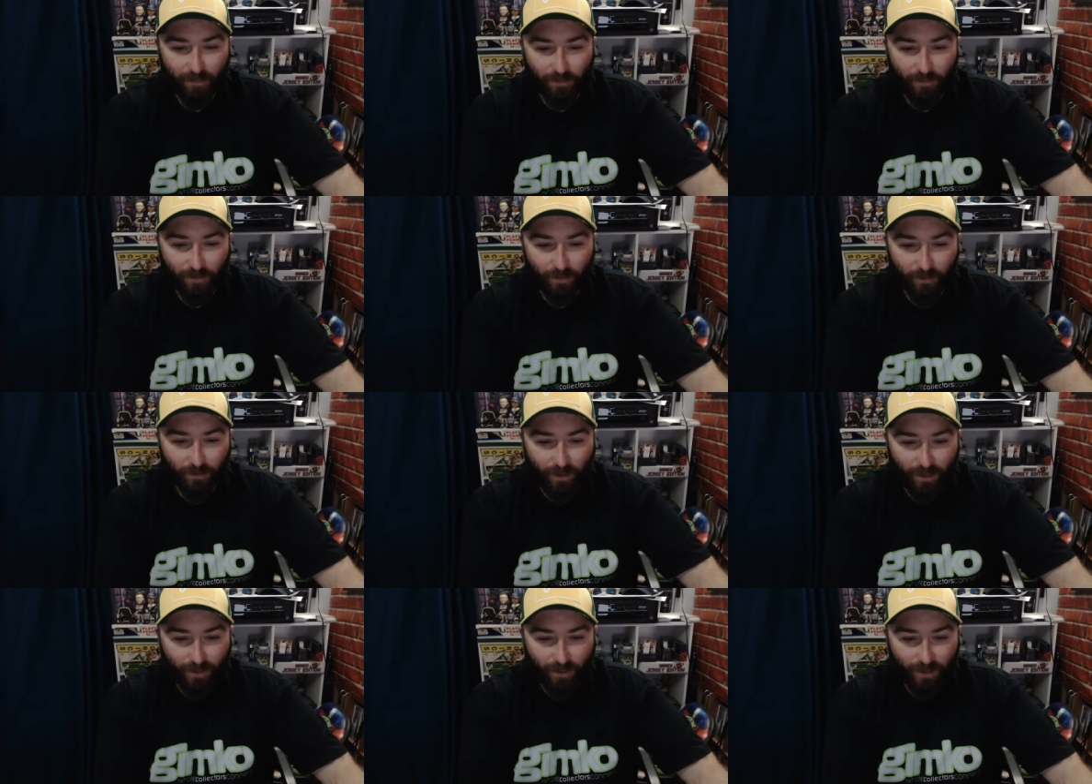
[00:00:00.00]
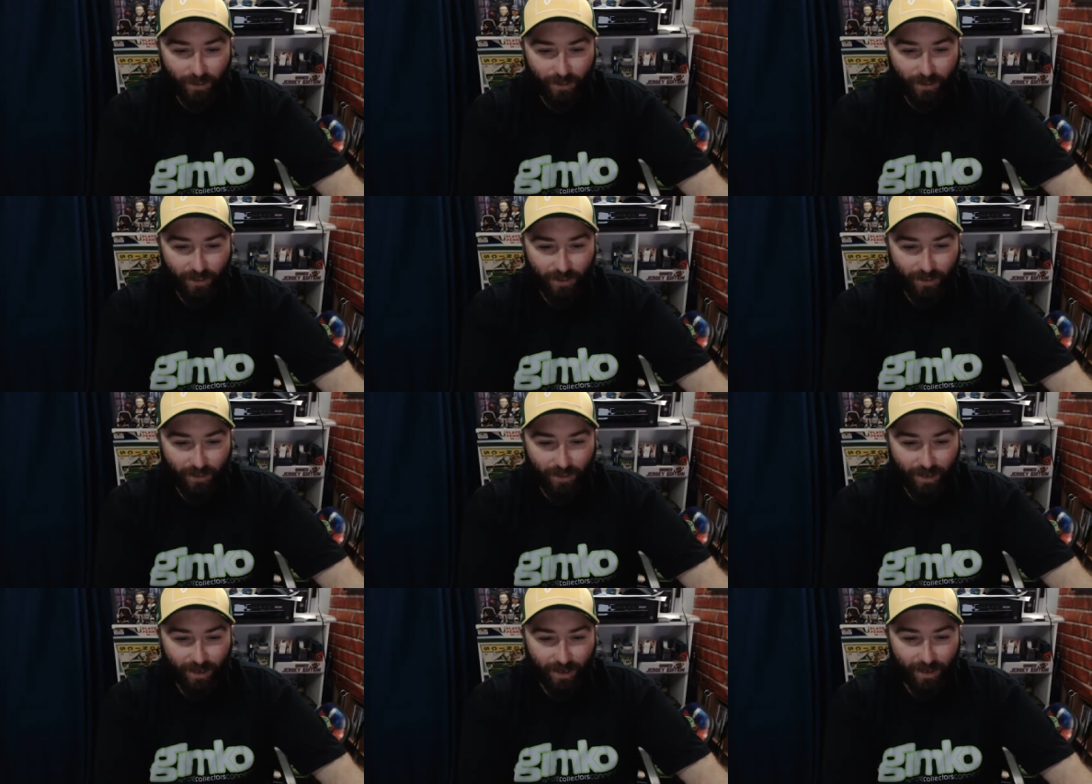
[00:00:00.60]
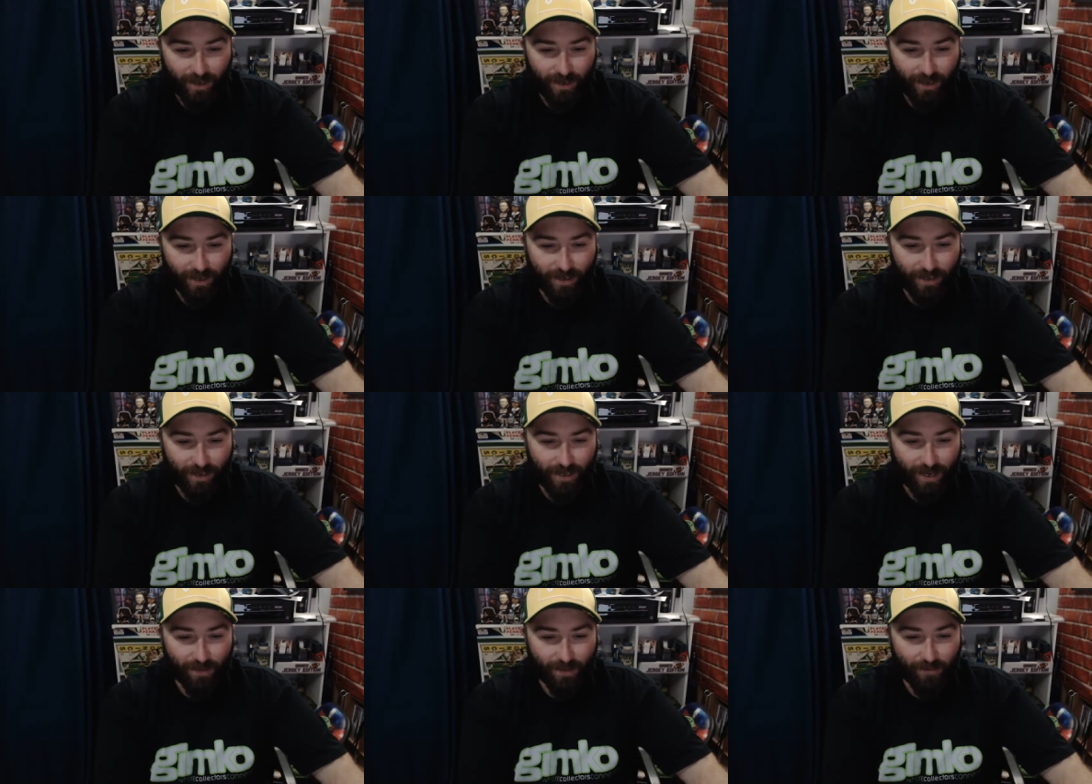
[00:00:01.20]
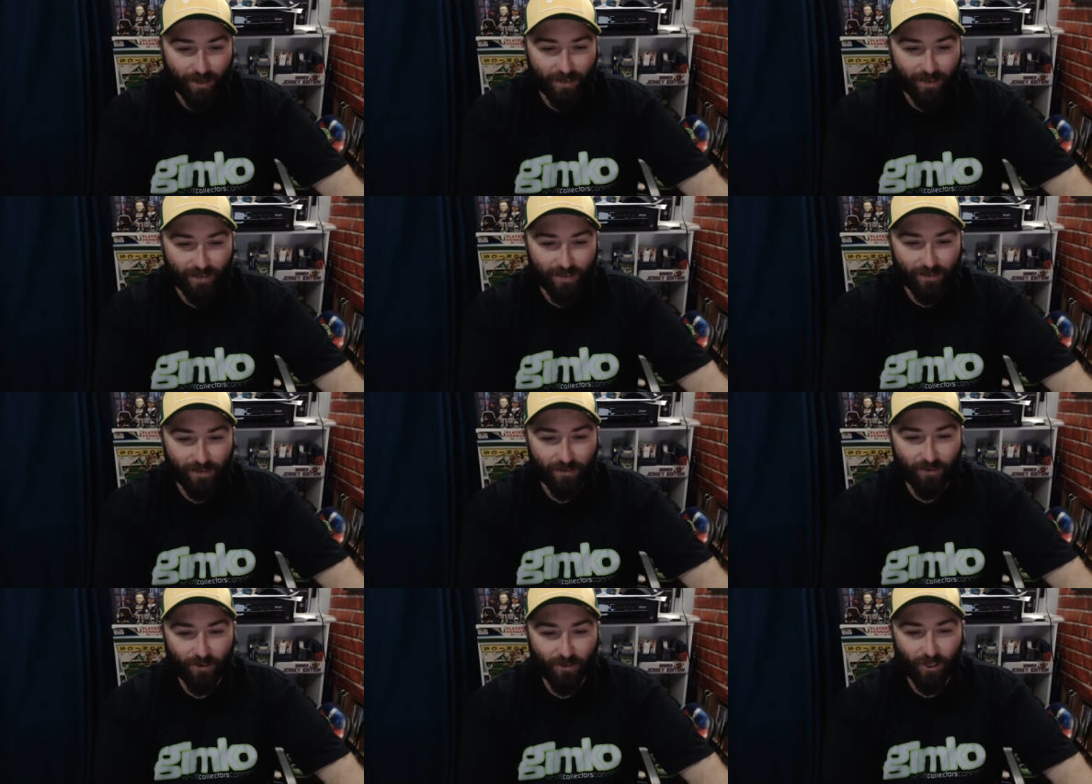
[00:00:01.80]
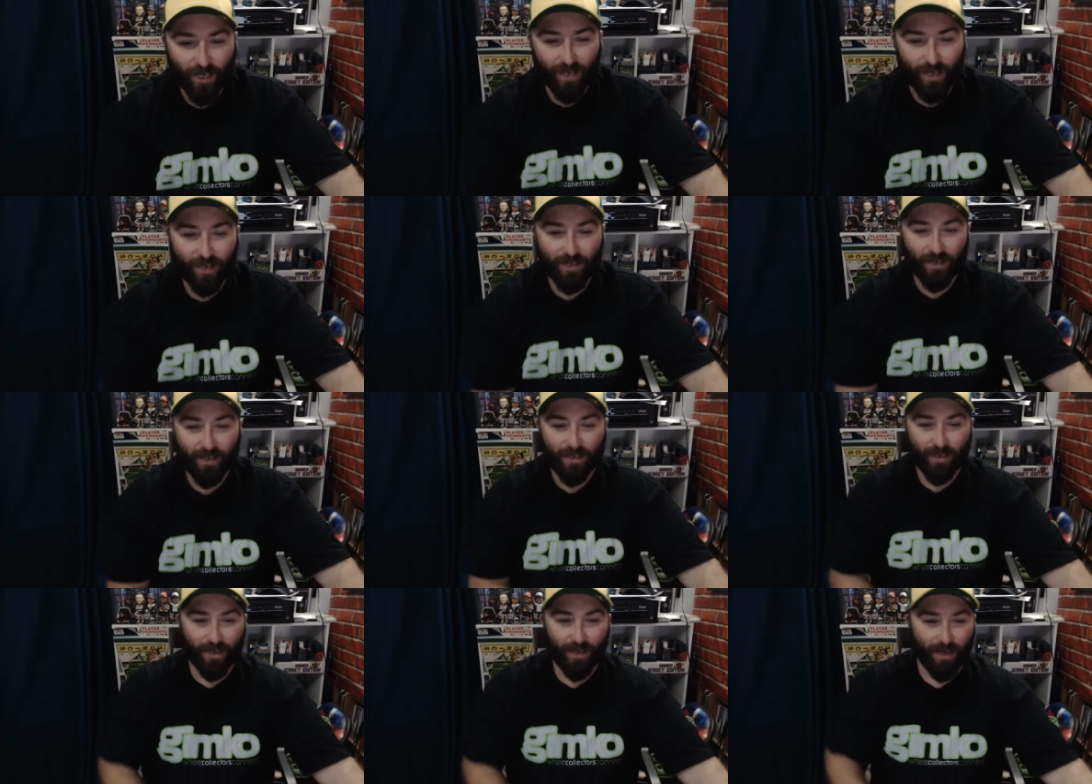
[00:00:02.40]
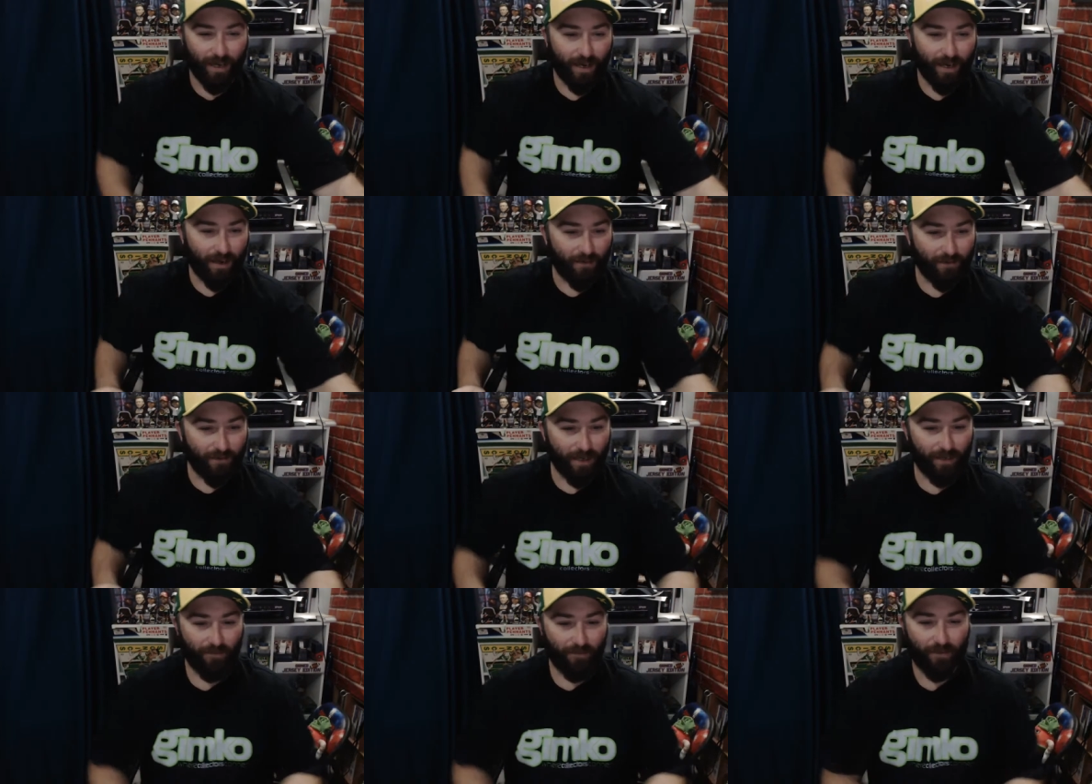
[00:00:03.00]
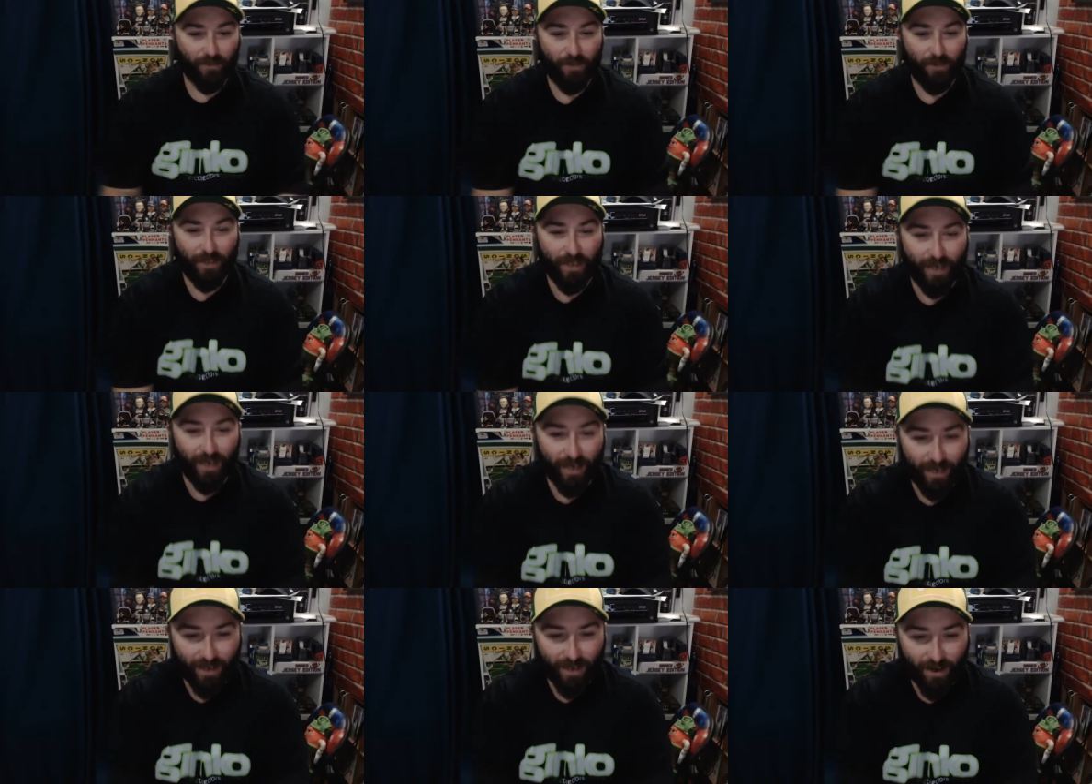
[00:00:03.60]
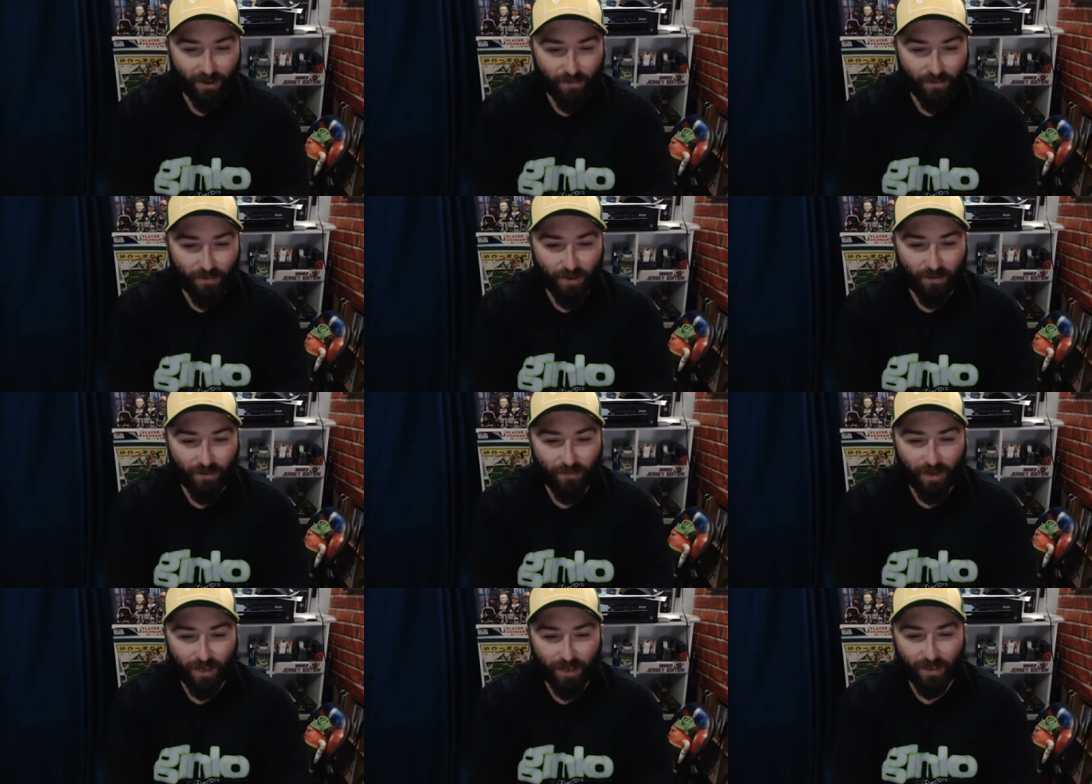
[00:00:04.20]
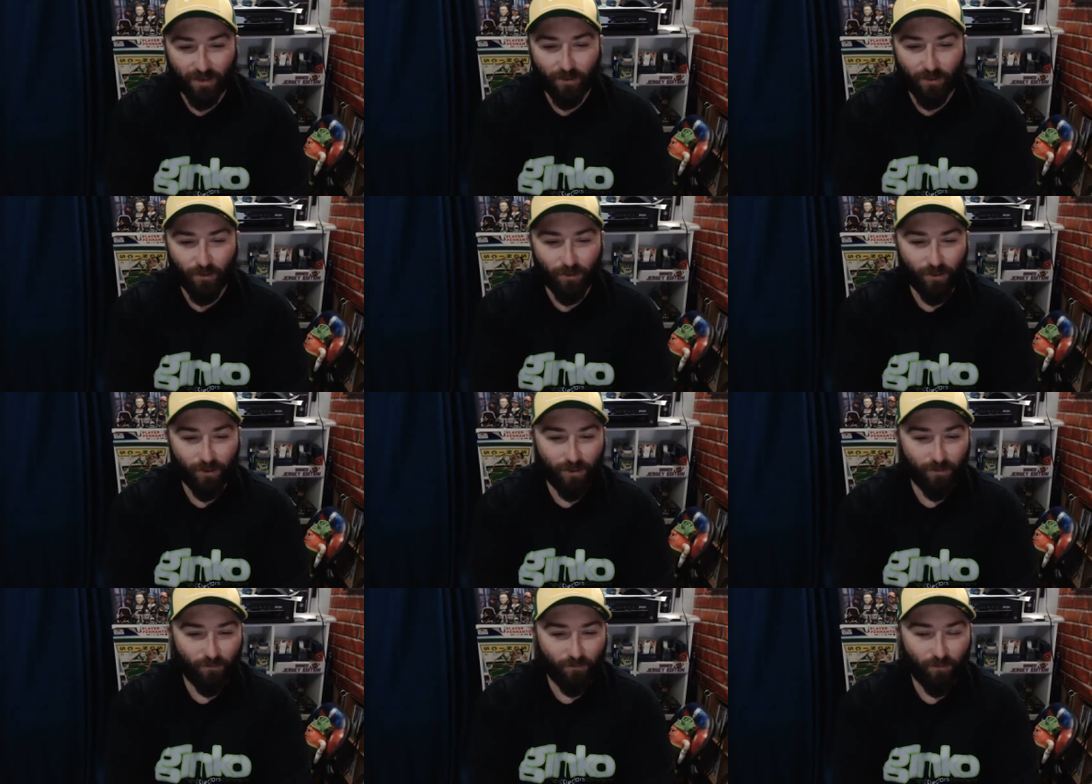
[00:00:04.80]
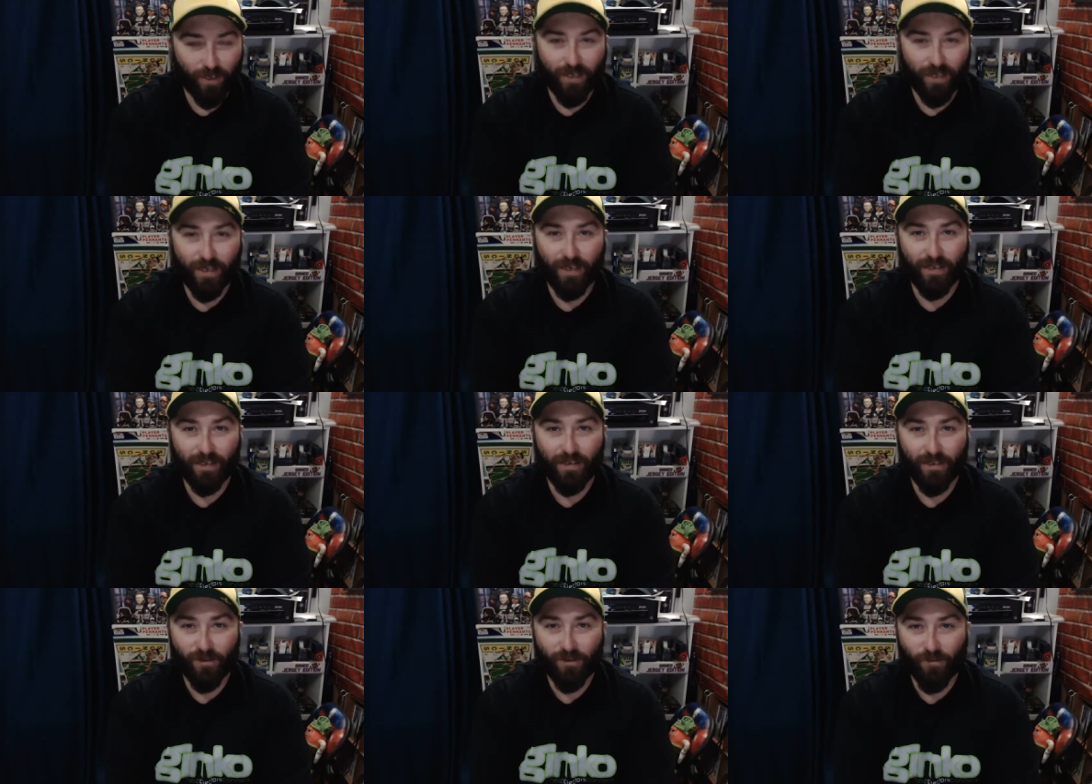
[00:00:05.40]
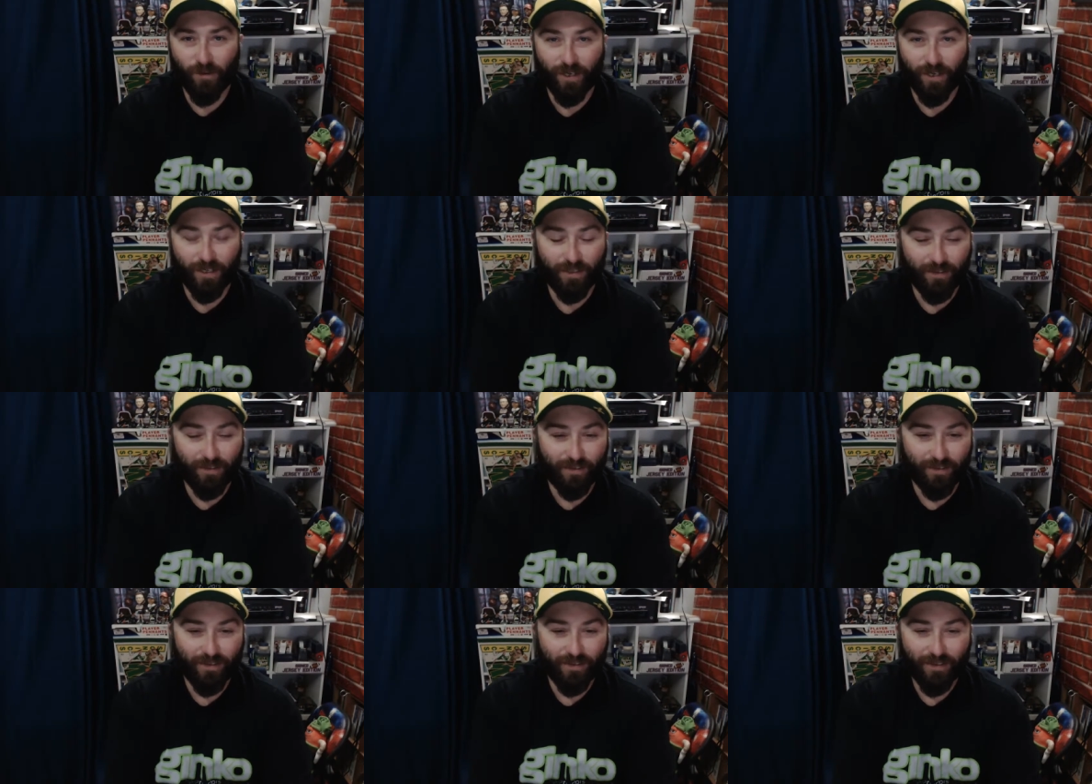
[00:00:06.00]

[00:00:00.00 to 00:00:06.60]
What are you there? Hey, g'day Mason Jack. Yeah, I've had a ripper day. Hope you've had an awesome weekend as well.